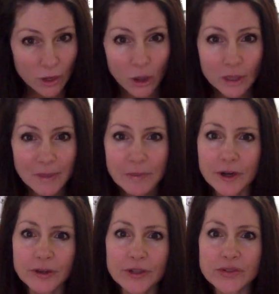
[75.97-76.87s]
All of my
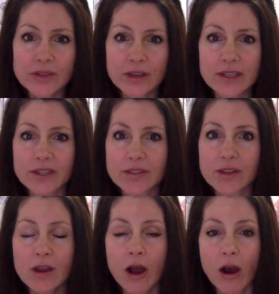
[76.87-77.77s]
produce
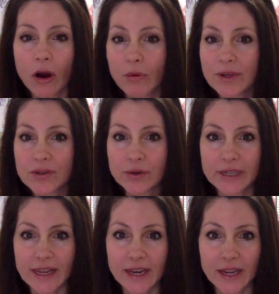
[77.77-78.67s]
is always
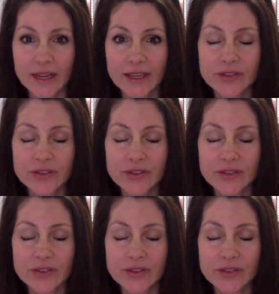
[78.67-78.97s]
organic,